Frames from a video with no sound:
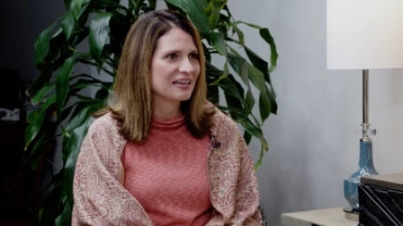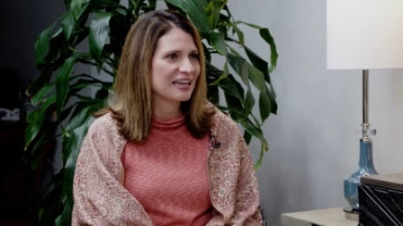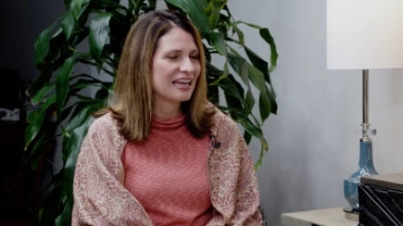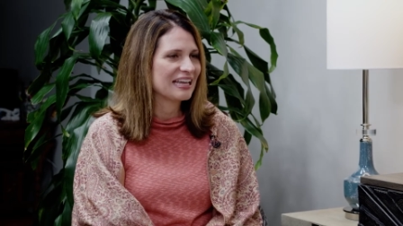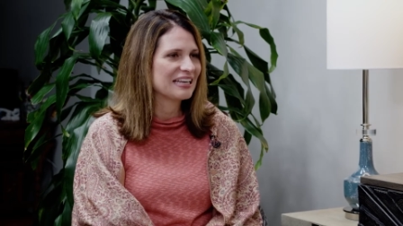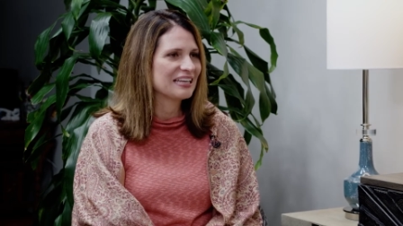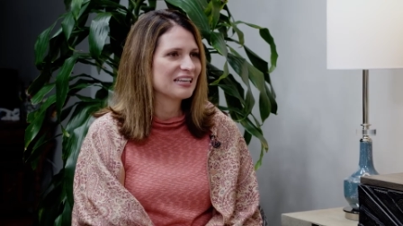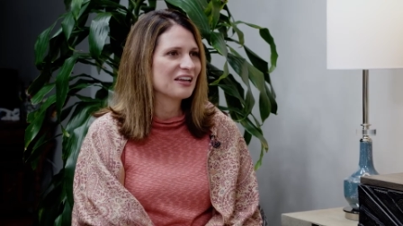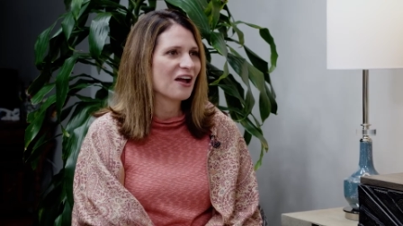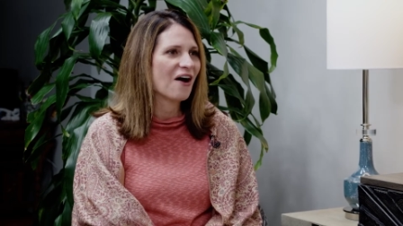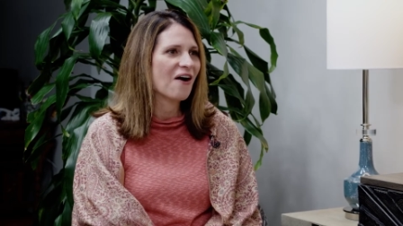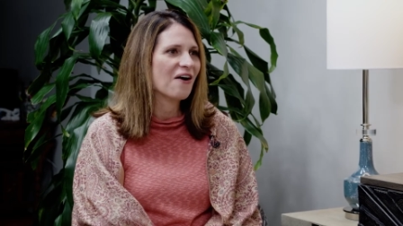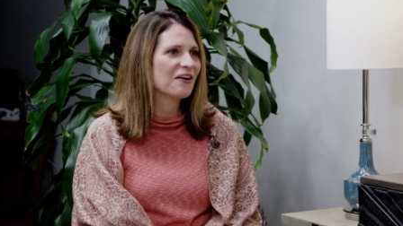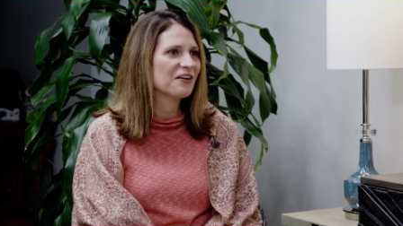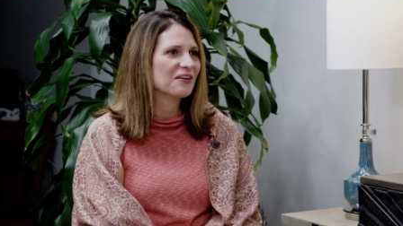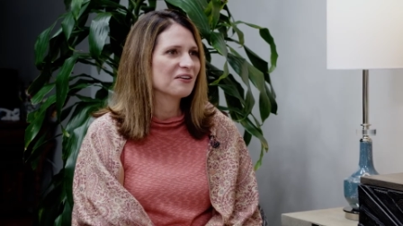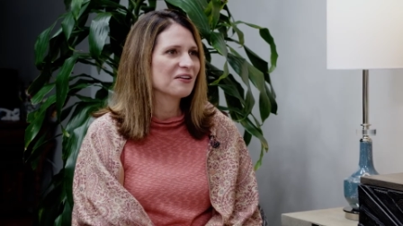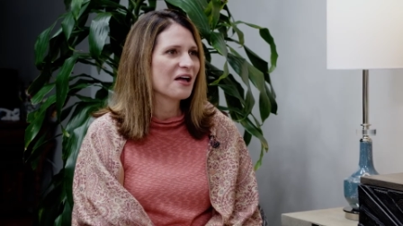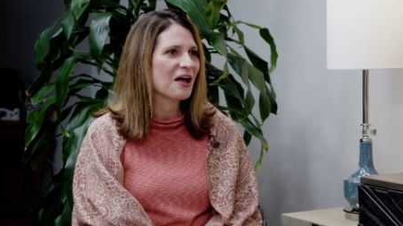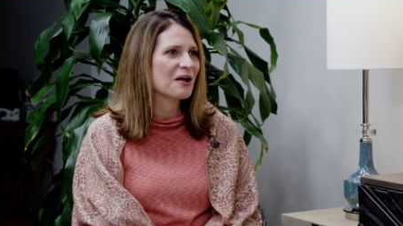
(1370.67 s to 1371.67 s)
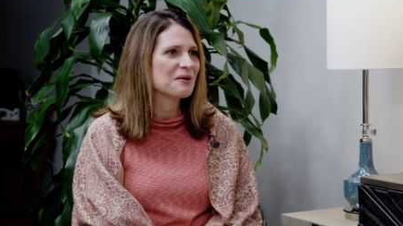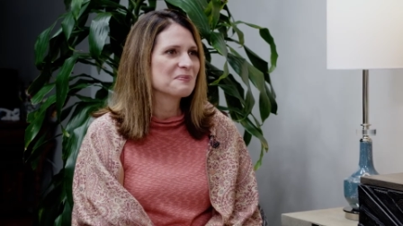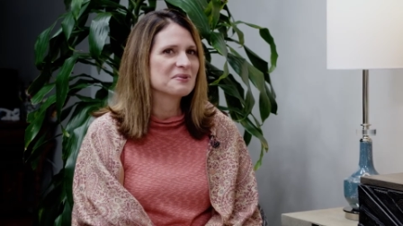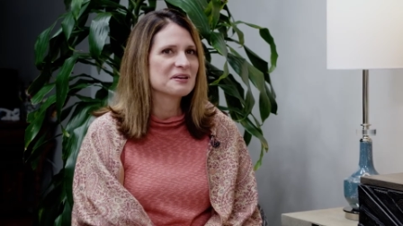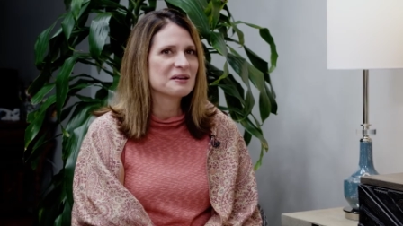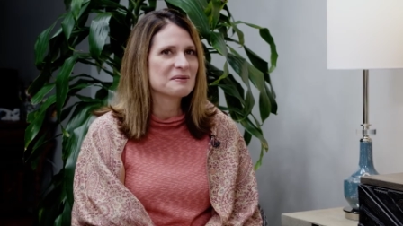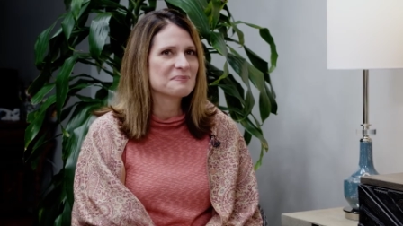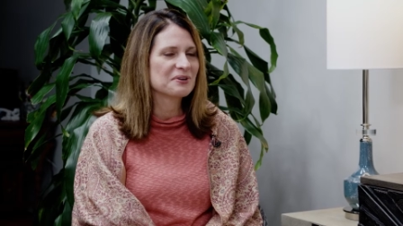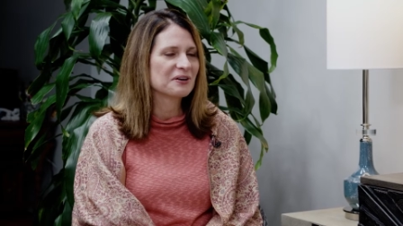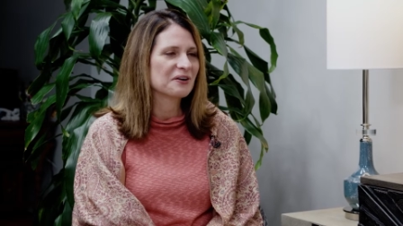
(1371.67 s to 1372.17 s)
and y'all
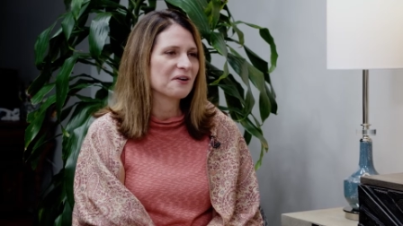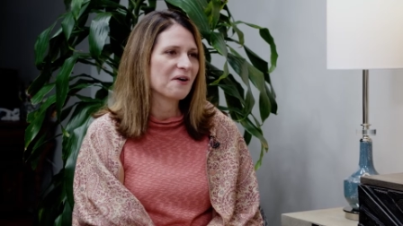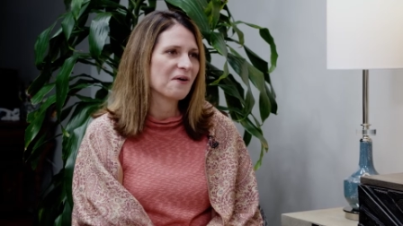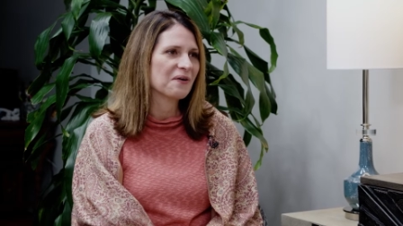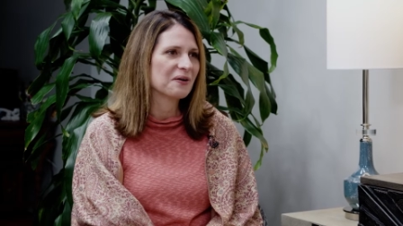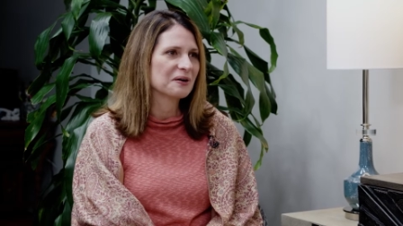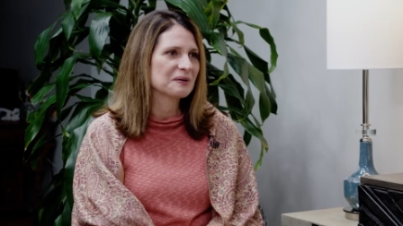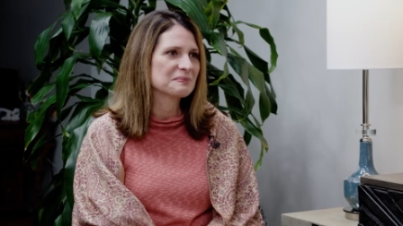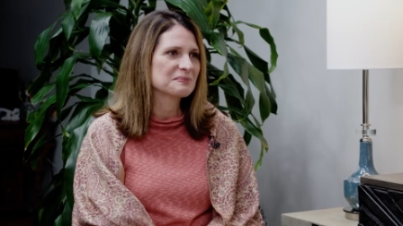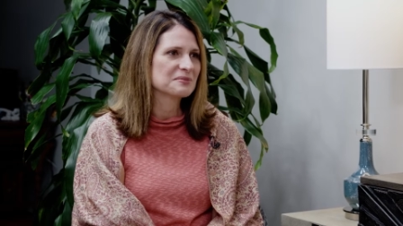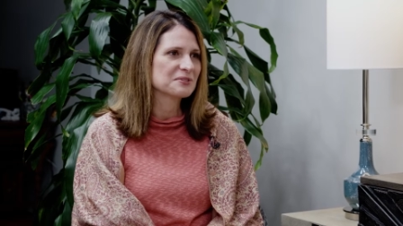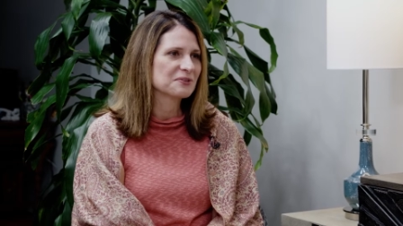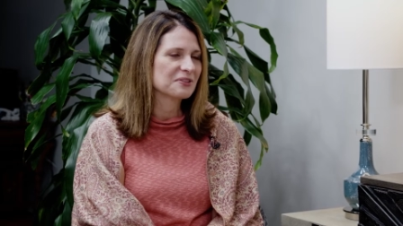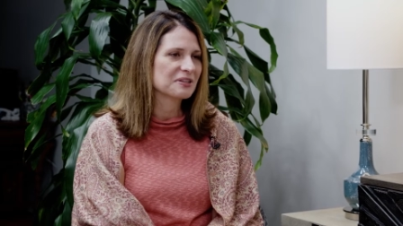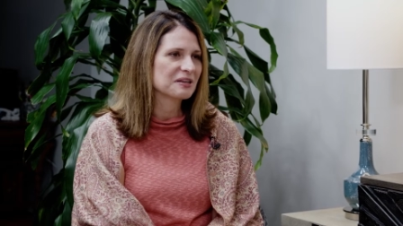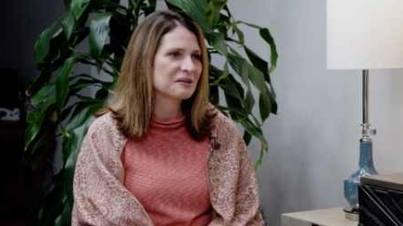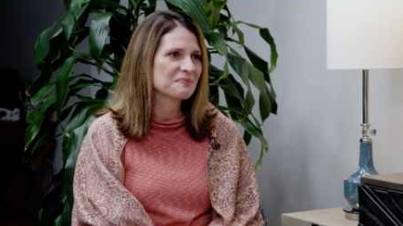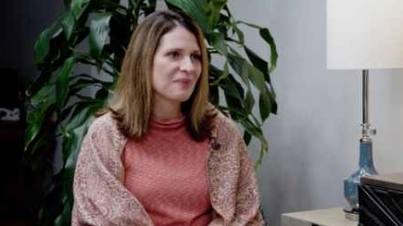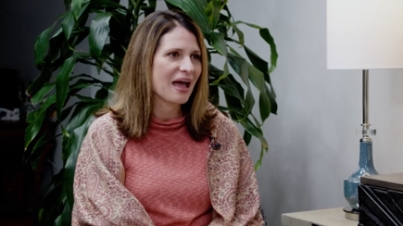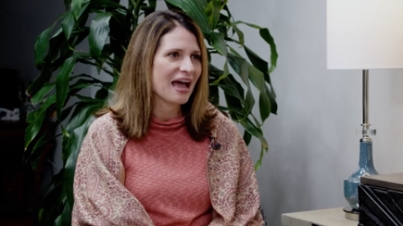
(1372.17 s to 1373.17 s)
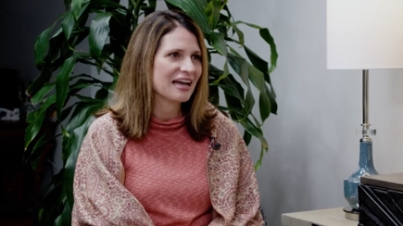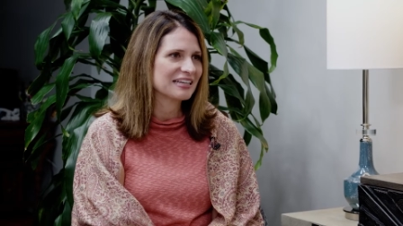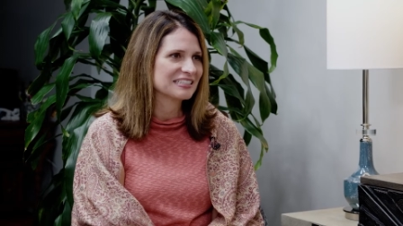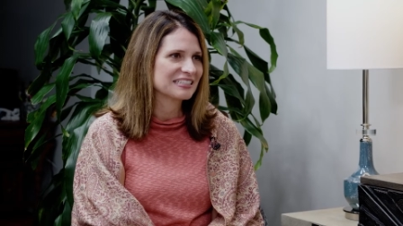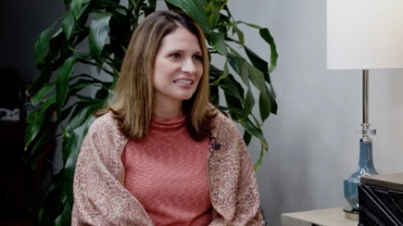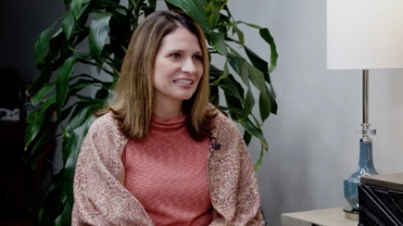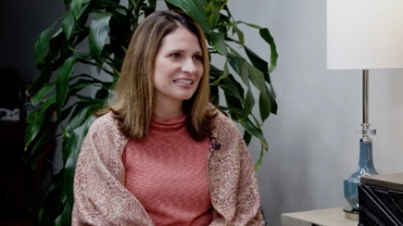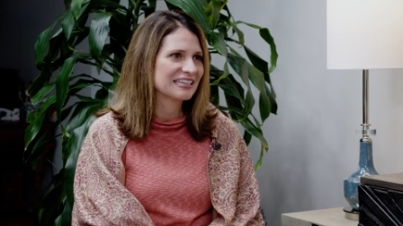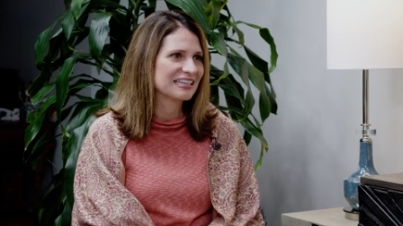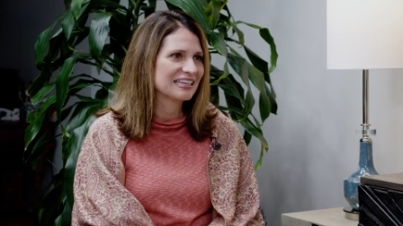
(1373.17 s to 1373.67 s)
opened up your arms with
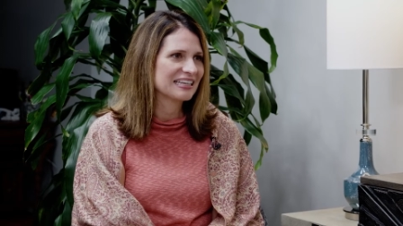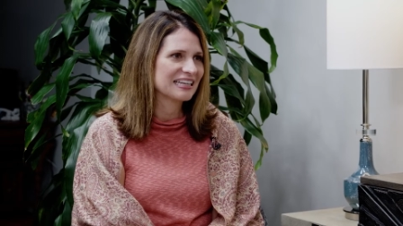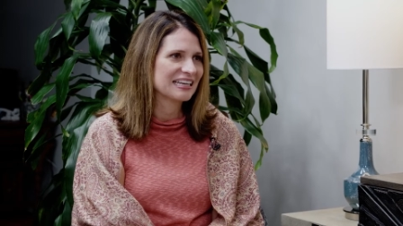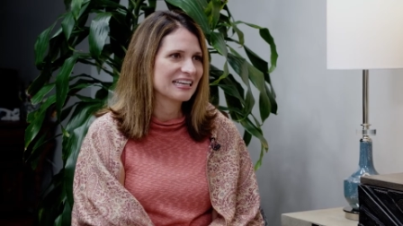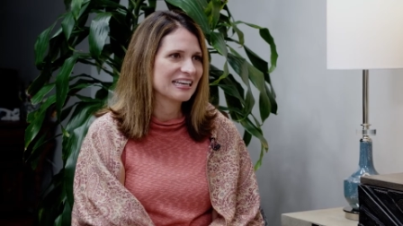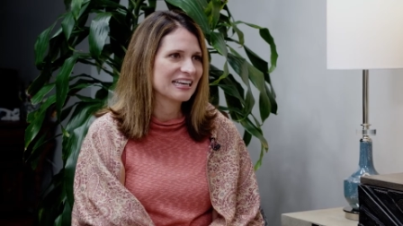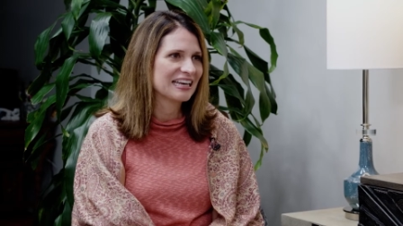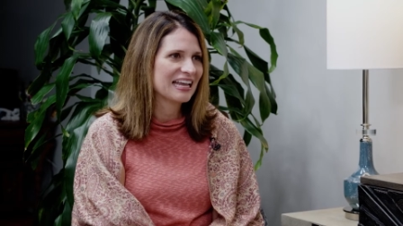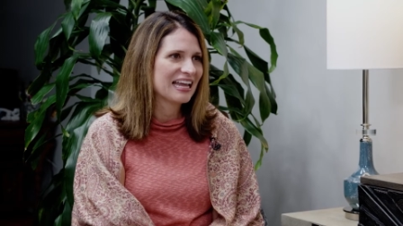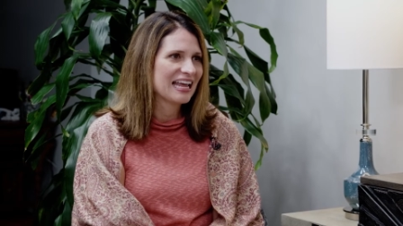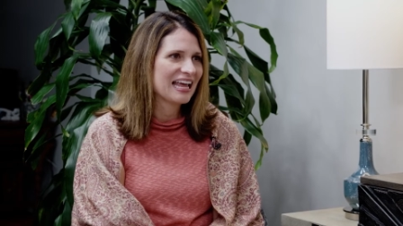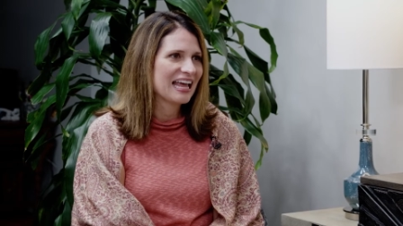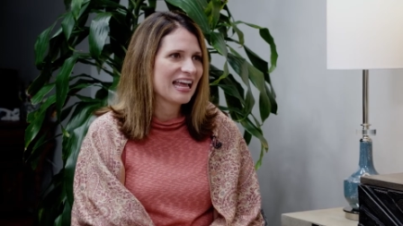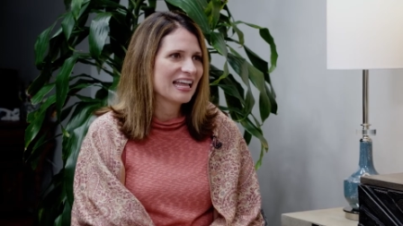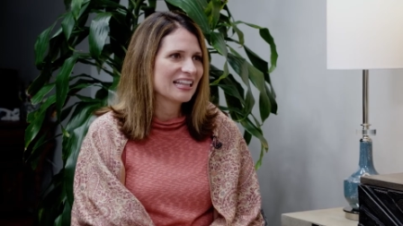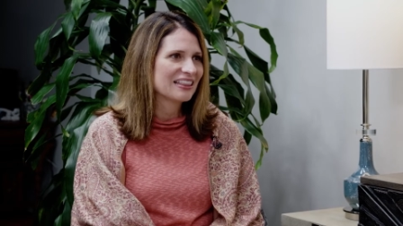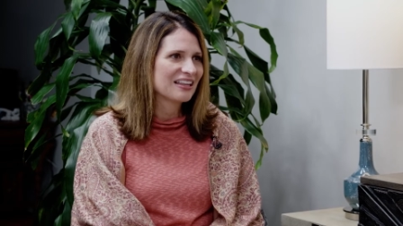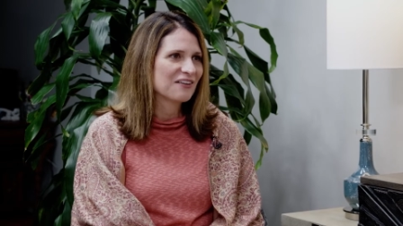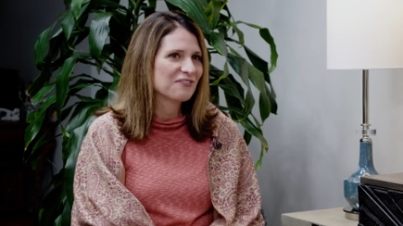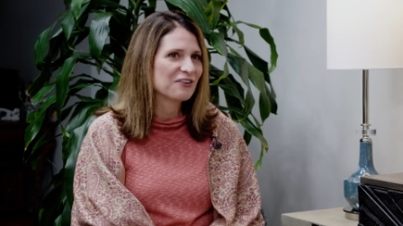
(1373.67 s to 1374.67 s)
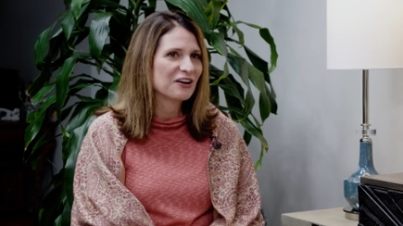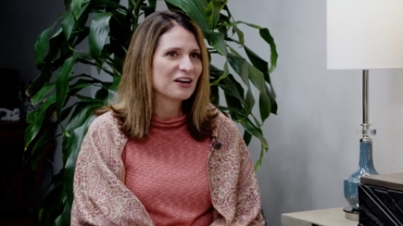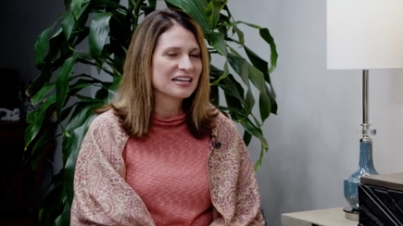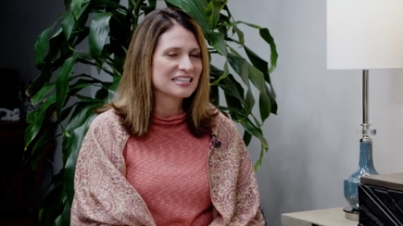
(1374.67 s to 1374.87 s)
compassion and love her.